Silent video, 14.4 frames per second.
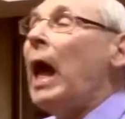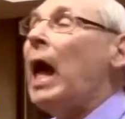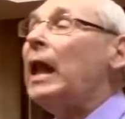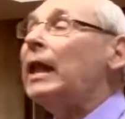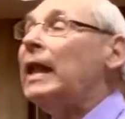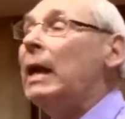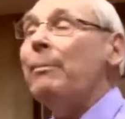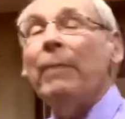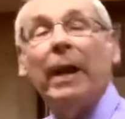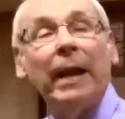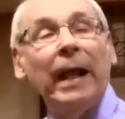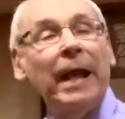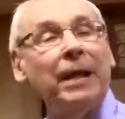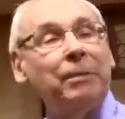
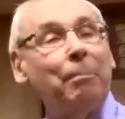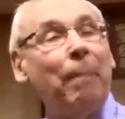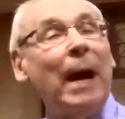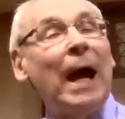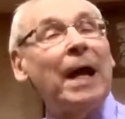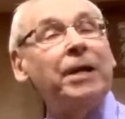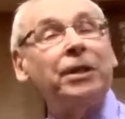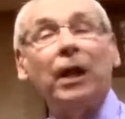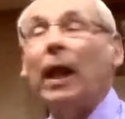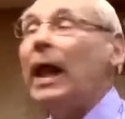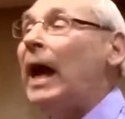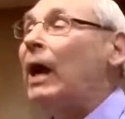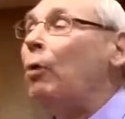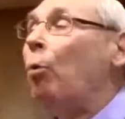eliminate by
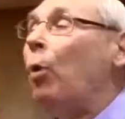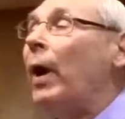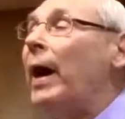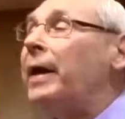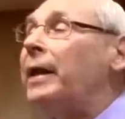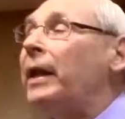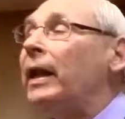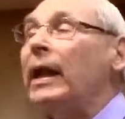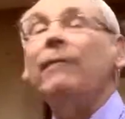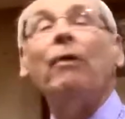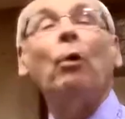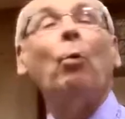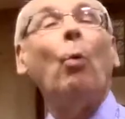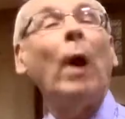July 1 and leave
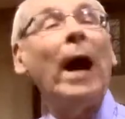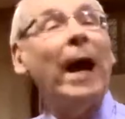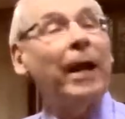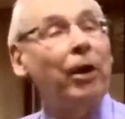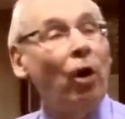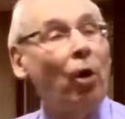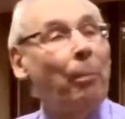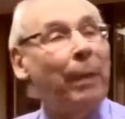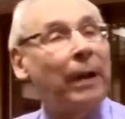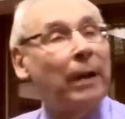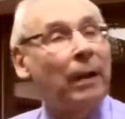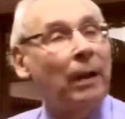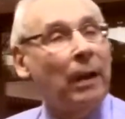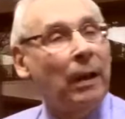it wide open.
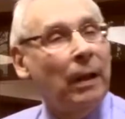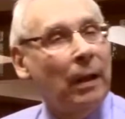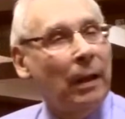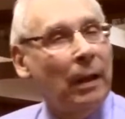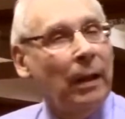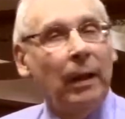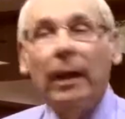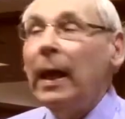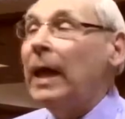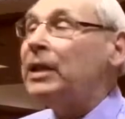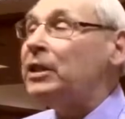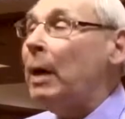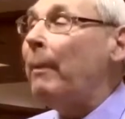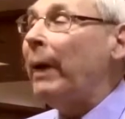
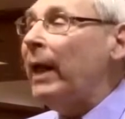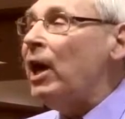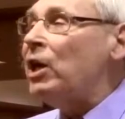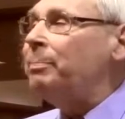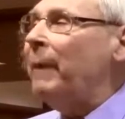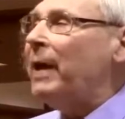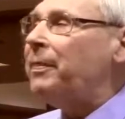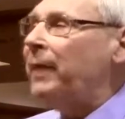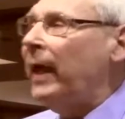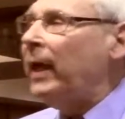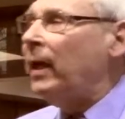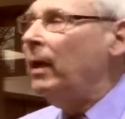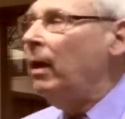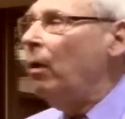And somebody else may
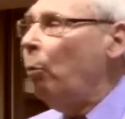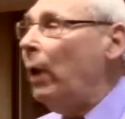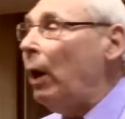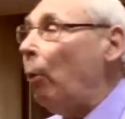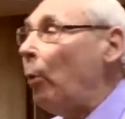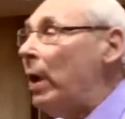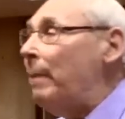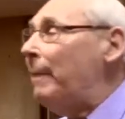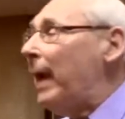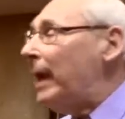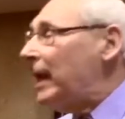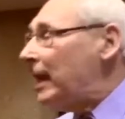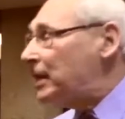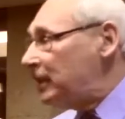think, well, we
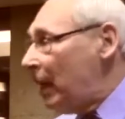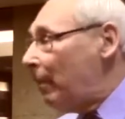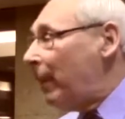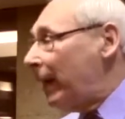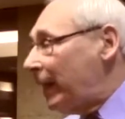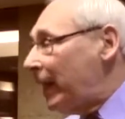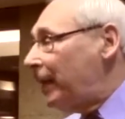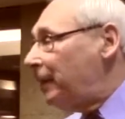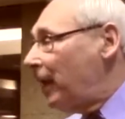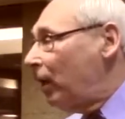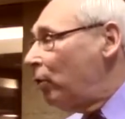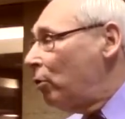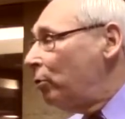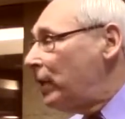may get somebody in there
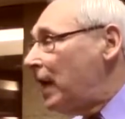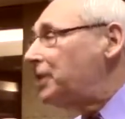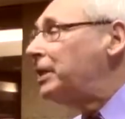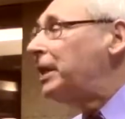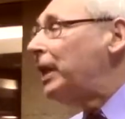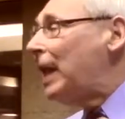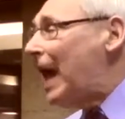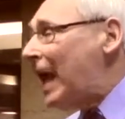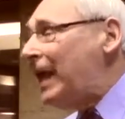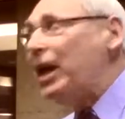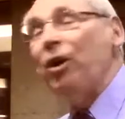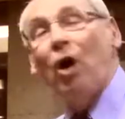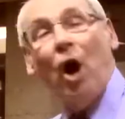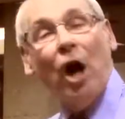who doesn't like
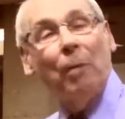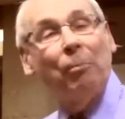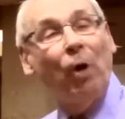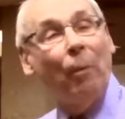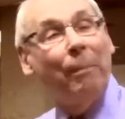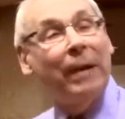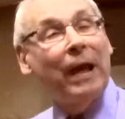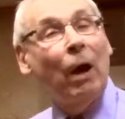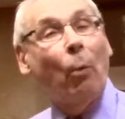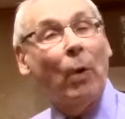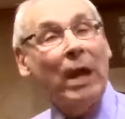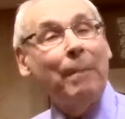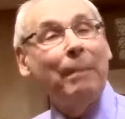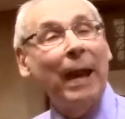an automobile.
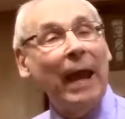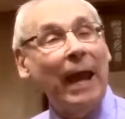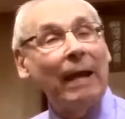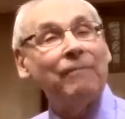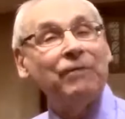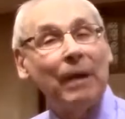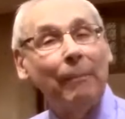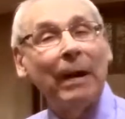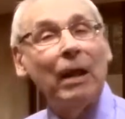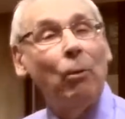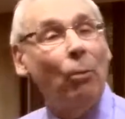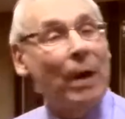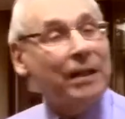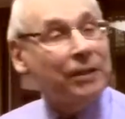We may have somebody
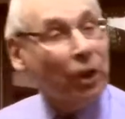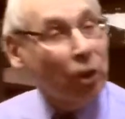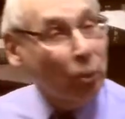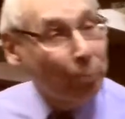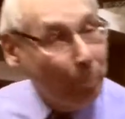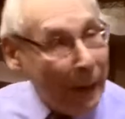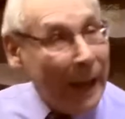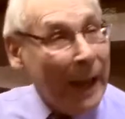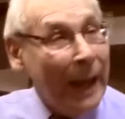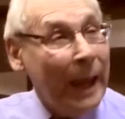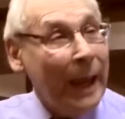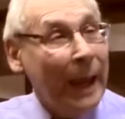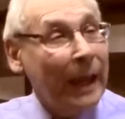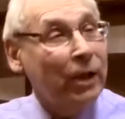who wants a
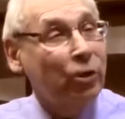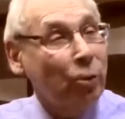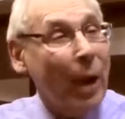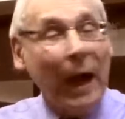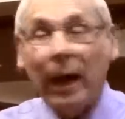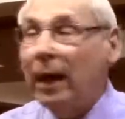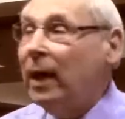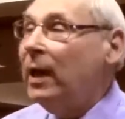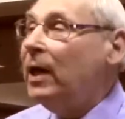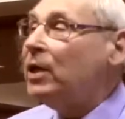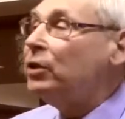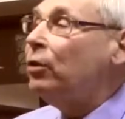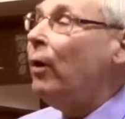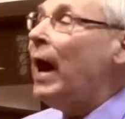big truck.
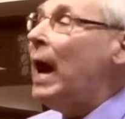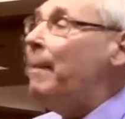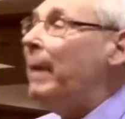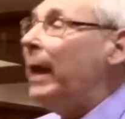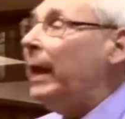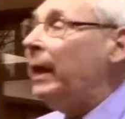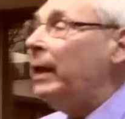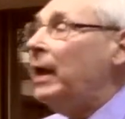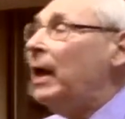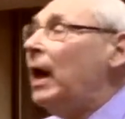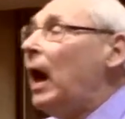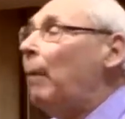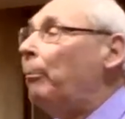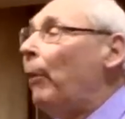So I make
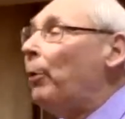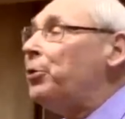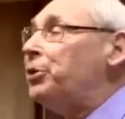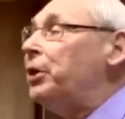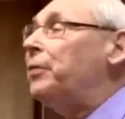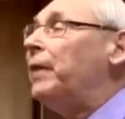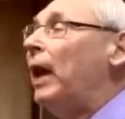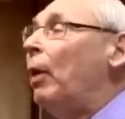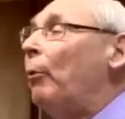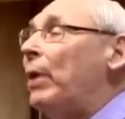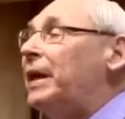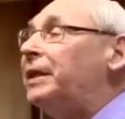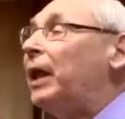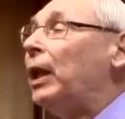a motion that
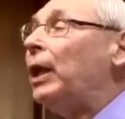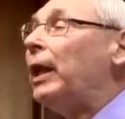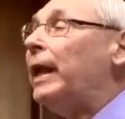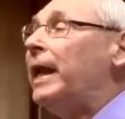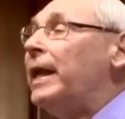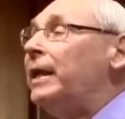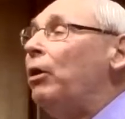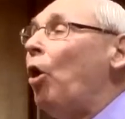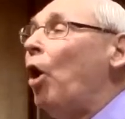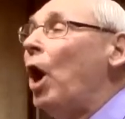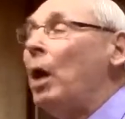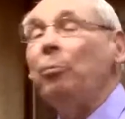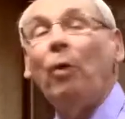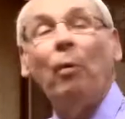we delete
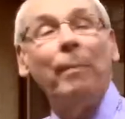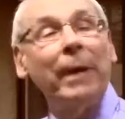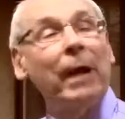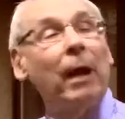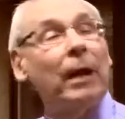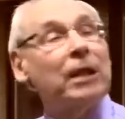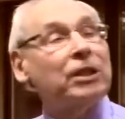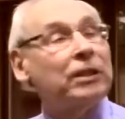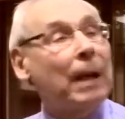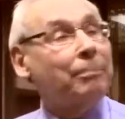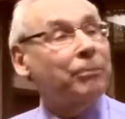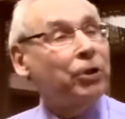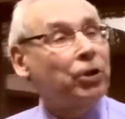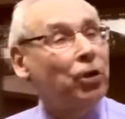automobile and
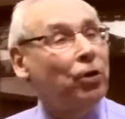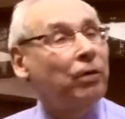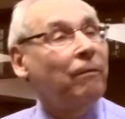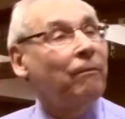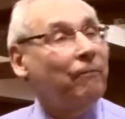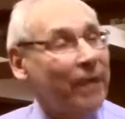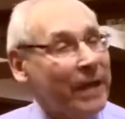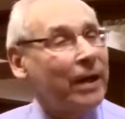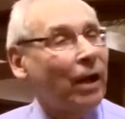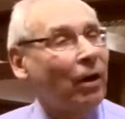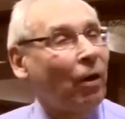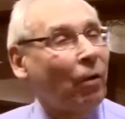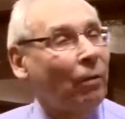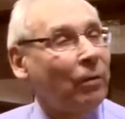substitute
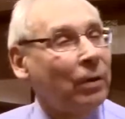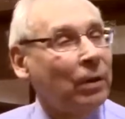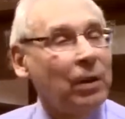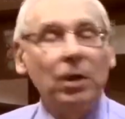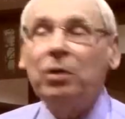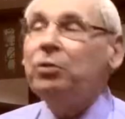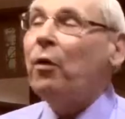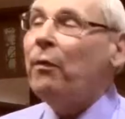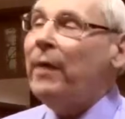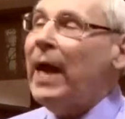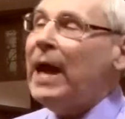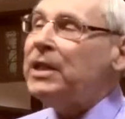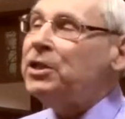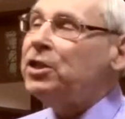vehicle. So
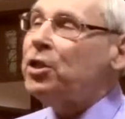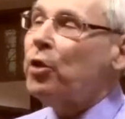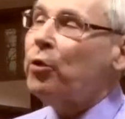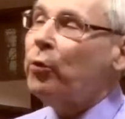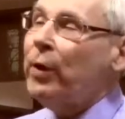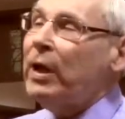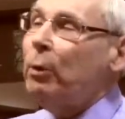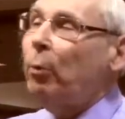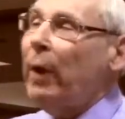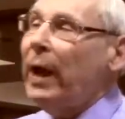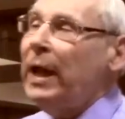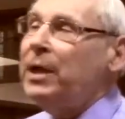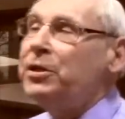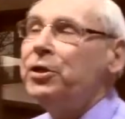that's the 3
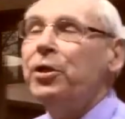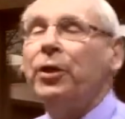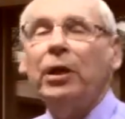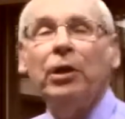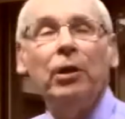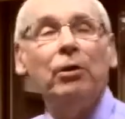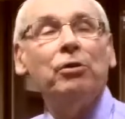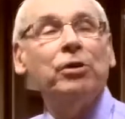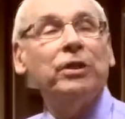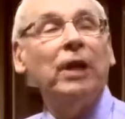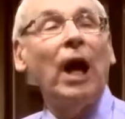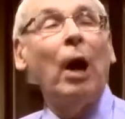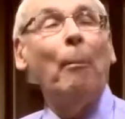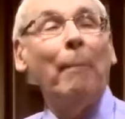ways you can use
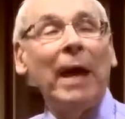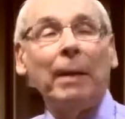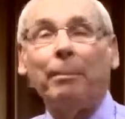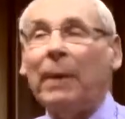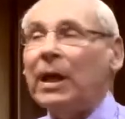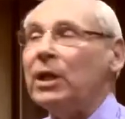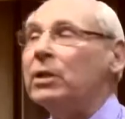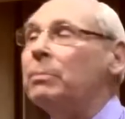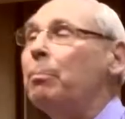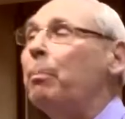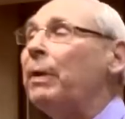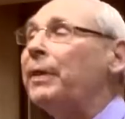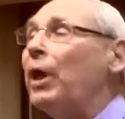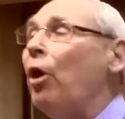amendments.
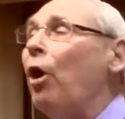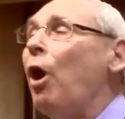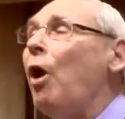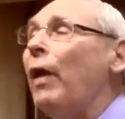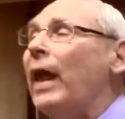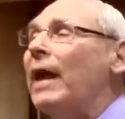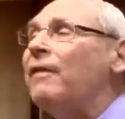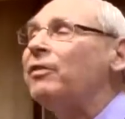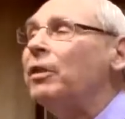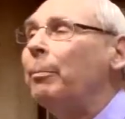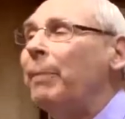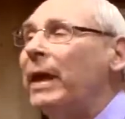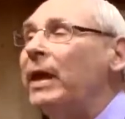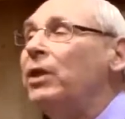But they all have to
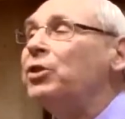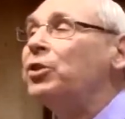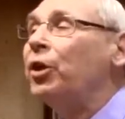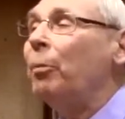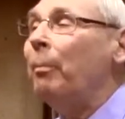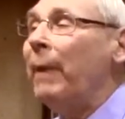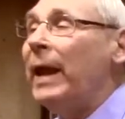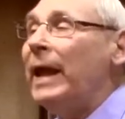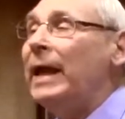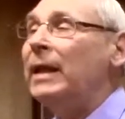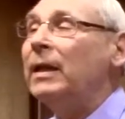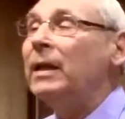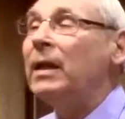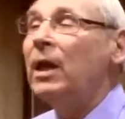be
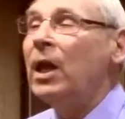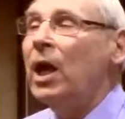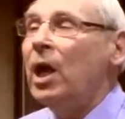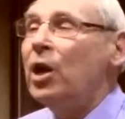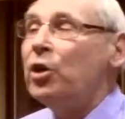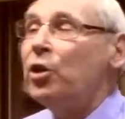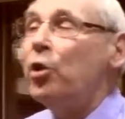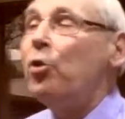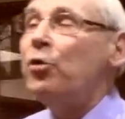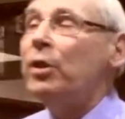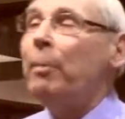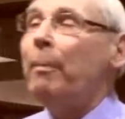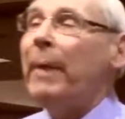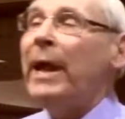germane to
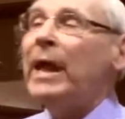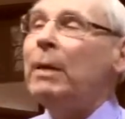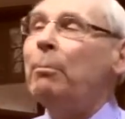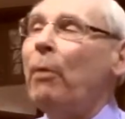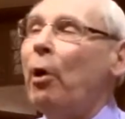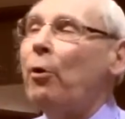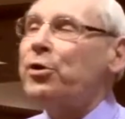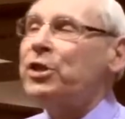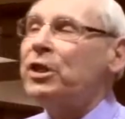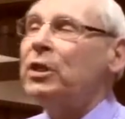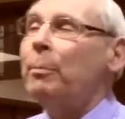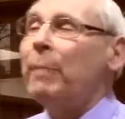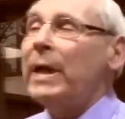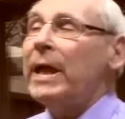the main
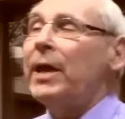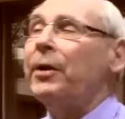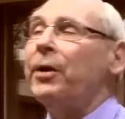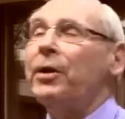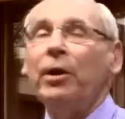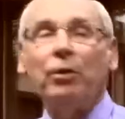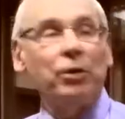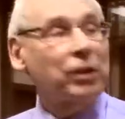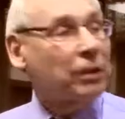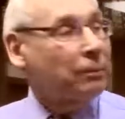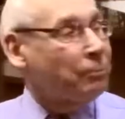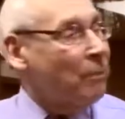motion to be introduced.